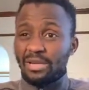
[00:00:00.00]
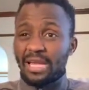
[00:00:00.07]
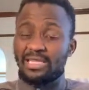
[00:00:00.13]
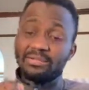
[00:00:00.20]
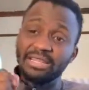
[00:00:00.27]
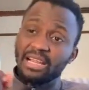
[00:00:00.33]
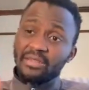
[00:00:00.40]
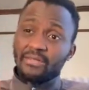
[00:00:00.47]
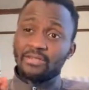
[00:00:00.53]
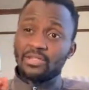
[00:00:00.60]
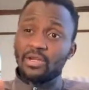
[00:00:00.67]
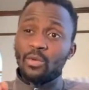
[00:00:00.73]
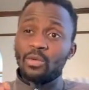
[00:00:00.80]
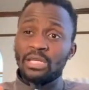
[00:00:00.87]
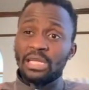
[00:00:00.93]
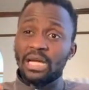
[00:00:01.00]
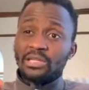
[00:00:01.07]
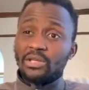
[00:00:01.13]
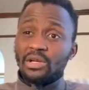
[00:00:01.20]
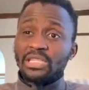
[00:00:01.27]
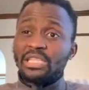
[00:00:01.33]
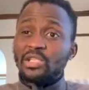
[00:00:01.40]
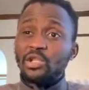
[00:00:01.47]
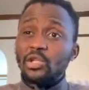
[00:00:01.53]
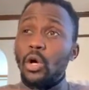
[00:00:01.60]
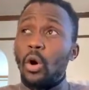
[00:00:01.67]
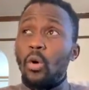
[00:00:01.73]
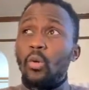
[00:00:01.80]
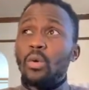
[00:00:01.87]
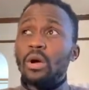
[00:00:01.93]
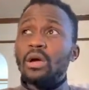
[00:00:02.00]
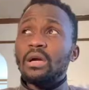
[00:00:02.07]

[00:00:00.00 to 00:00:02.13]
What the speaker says: especially for someone that doesn't know,